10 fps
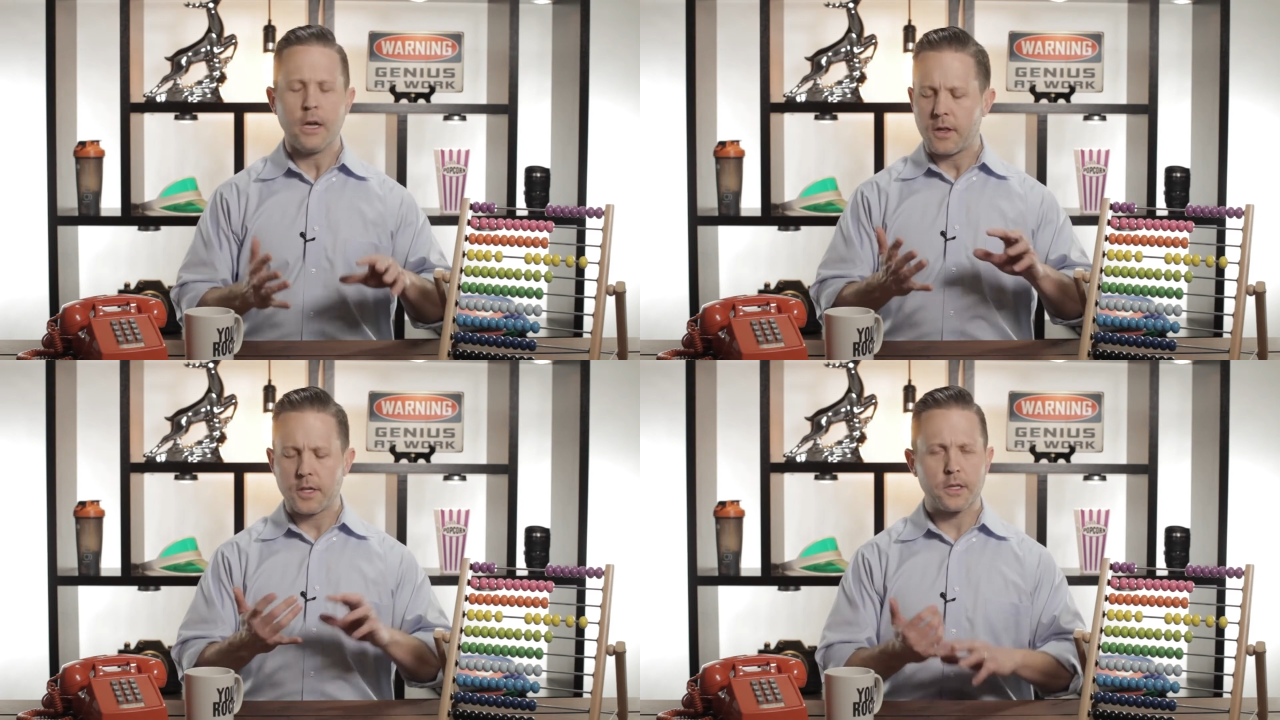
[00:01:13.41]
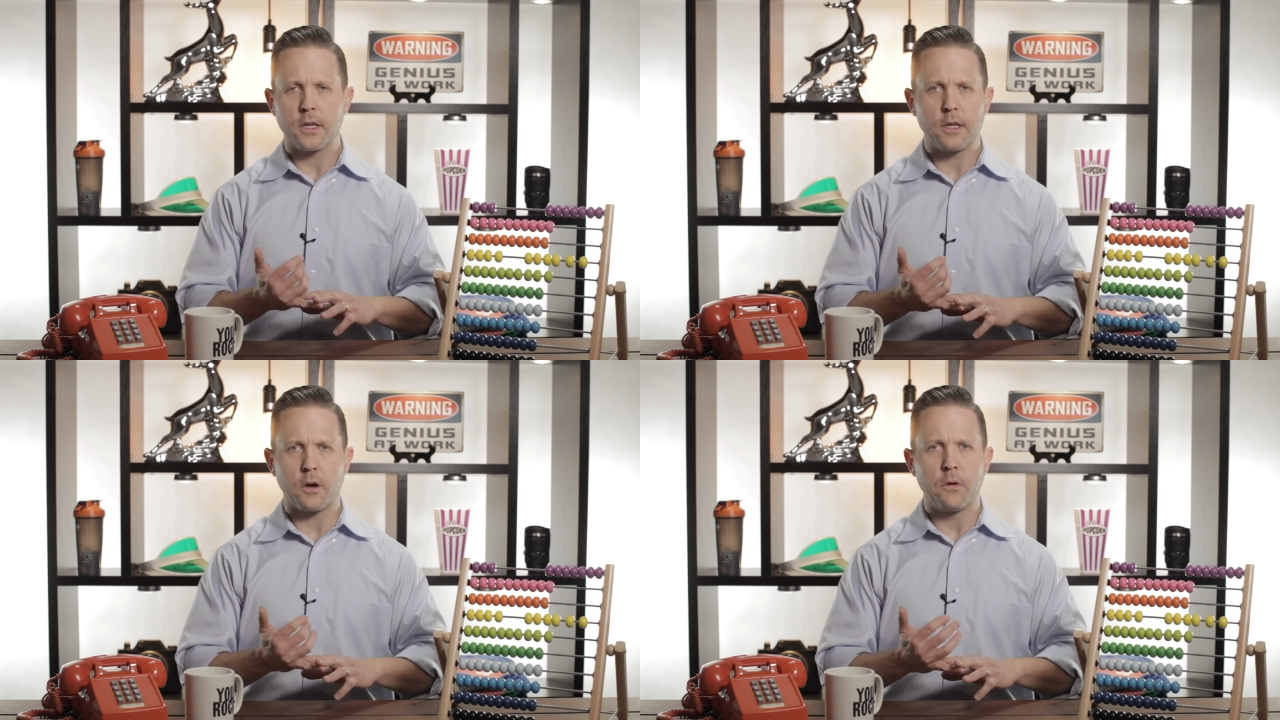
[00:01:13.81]

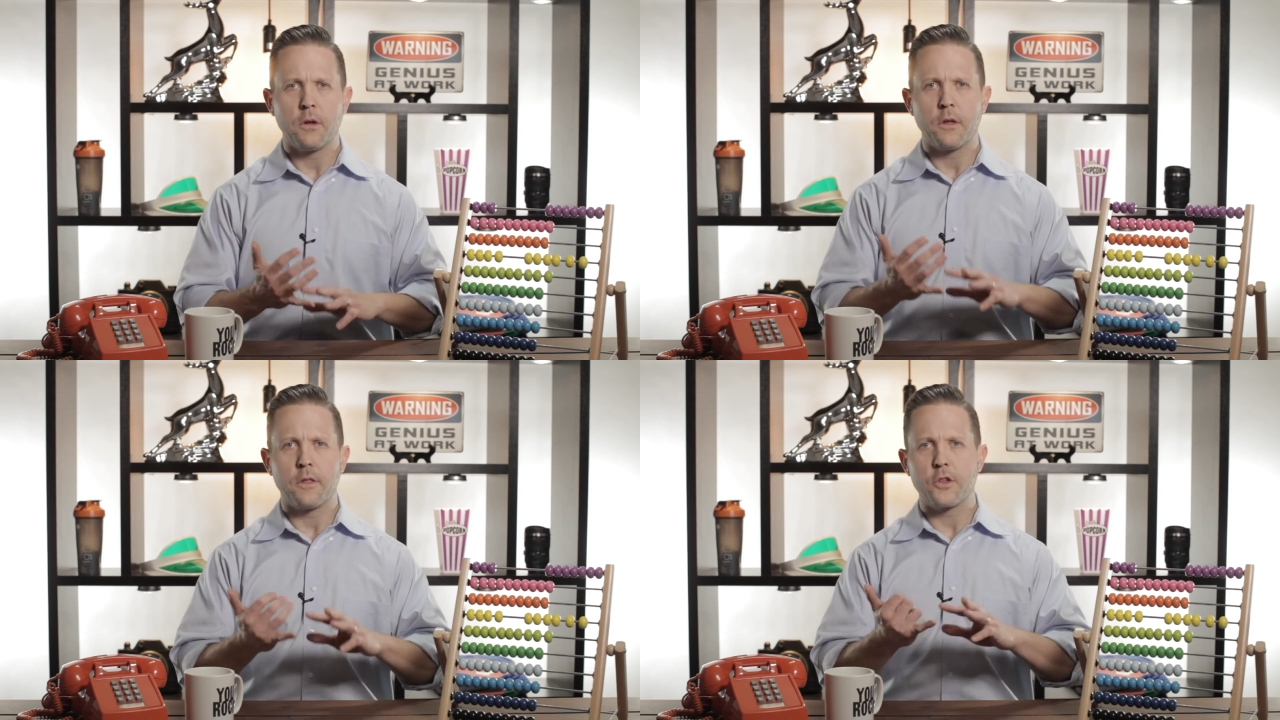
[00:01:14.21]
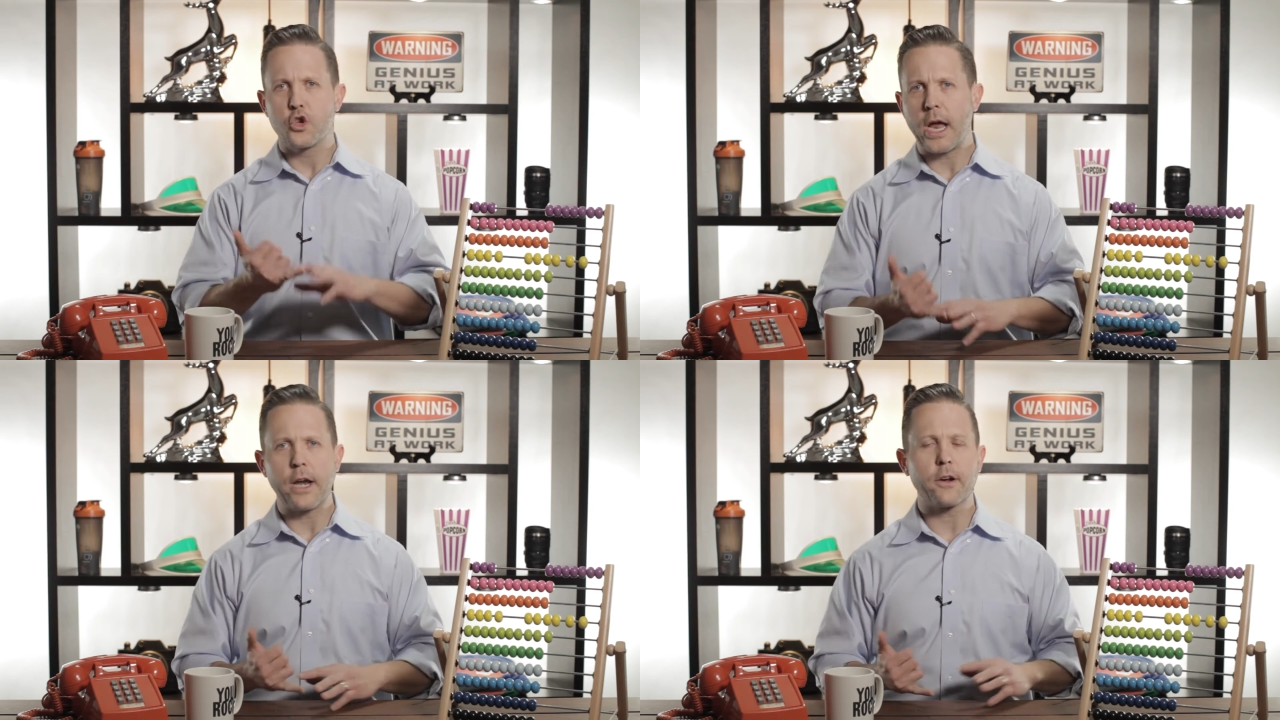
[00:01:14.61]
The
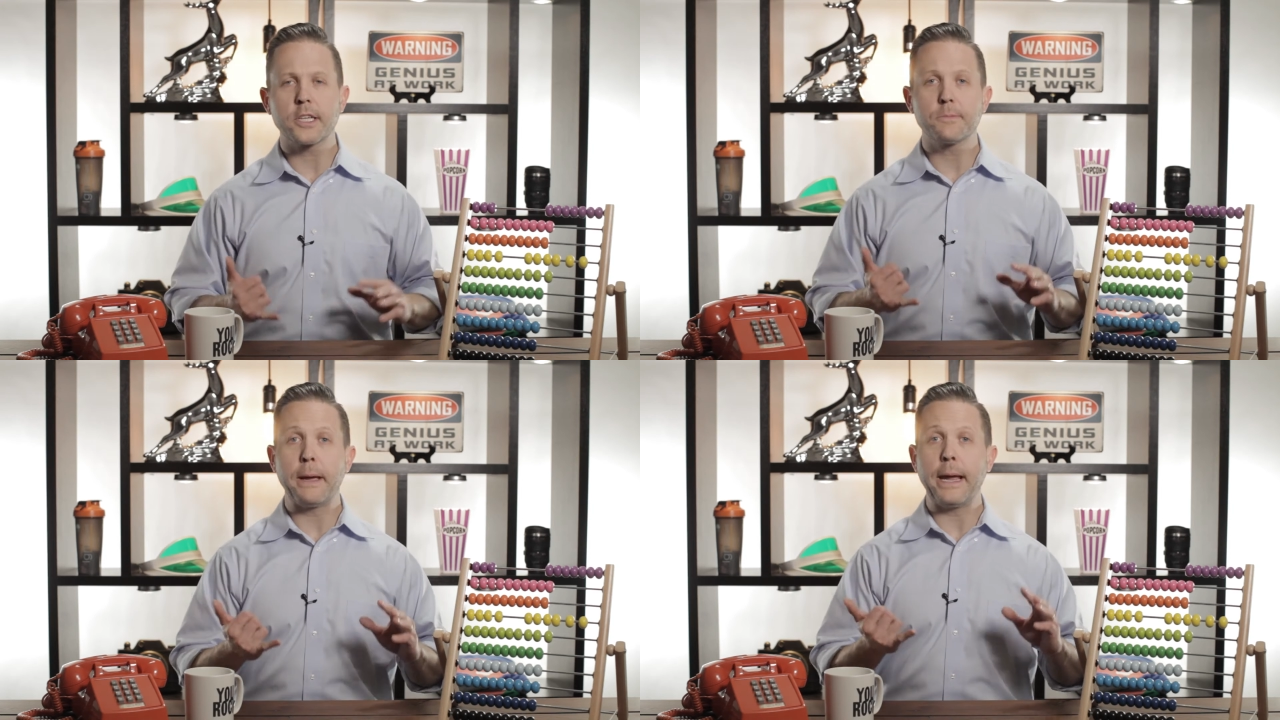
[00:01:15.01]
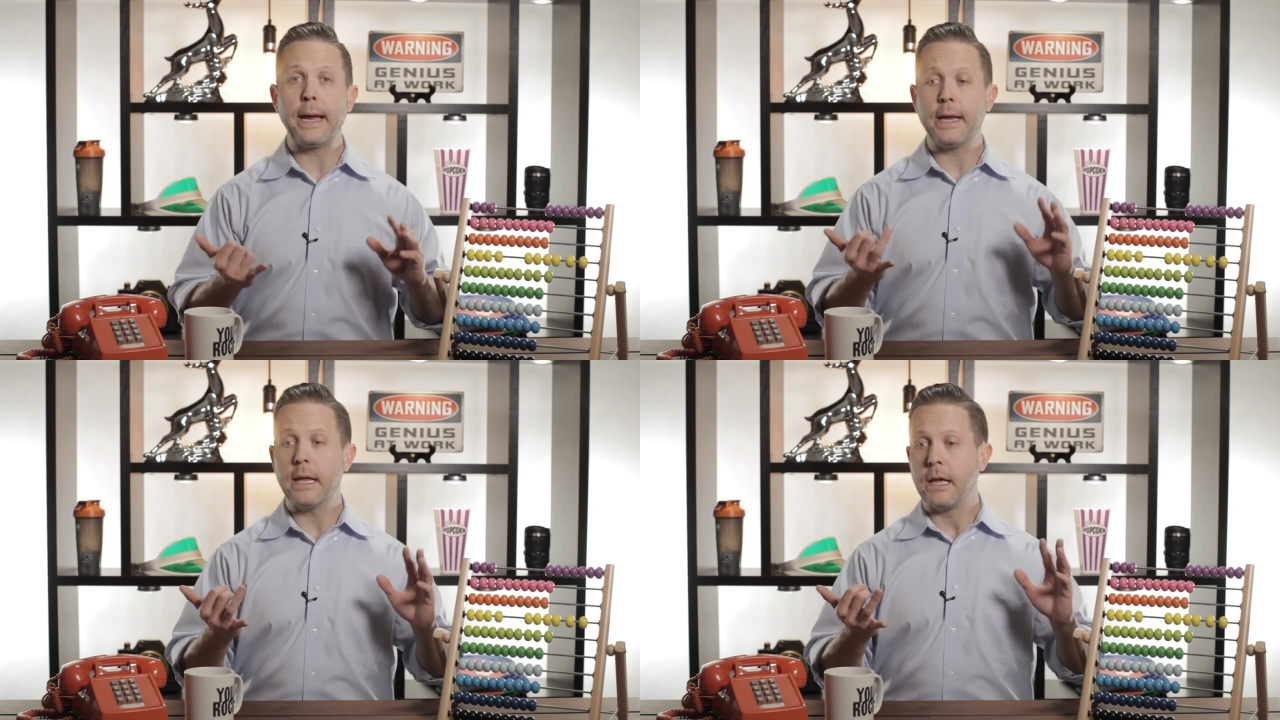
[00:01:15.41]
janitor gets
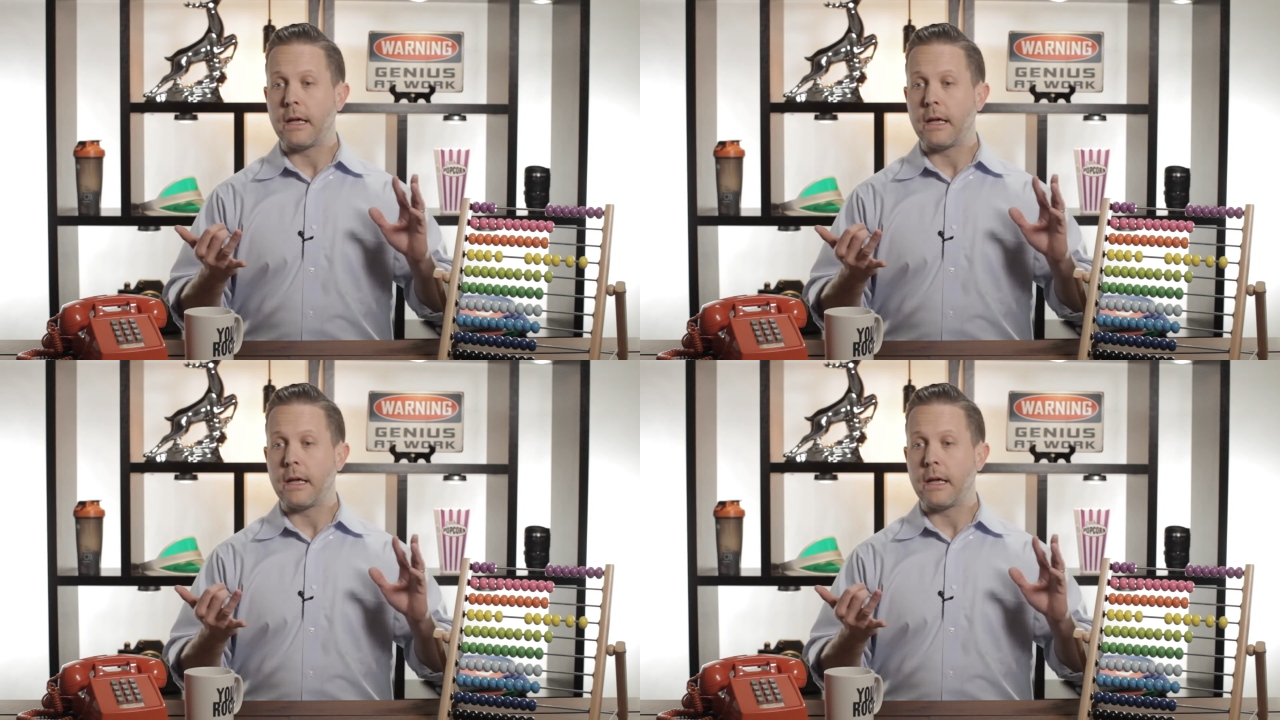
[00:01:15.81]
paid,